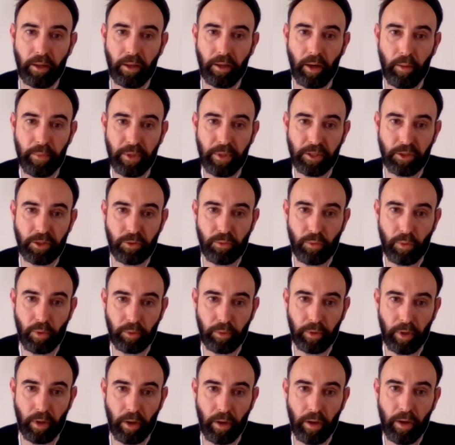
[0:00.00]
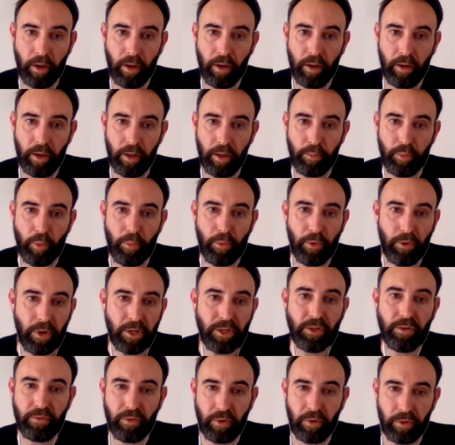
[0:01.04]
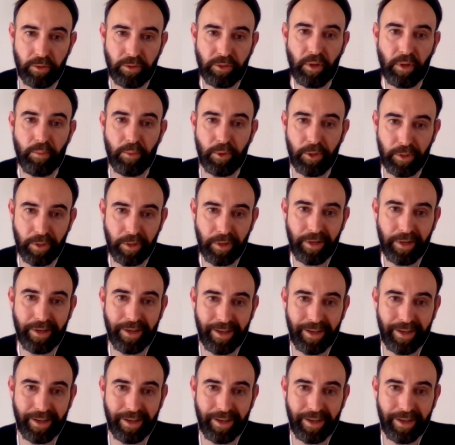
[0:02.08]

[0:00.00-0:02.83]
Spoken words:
coming stronger in preparation for the summer.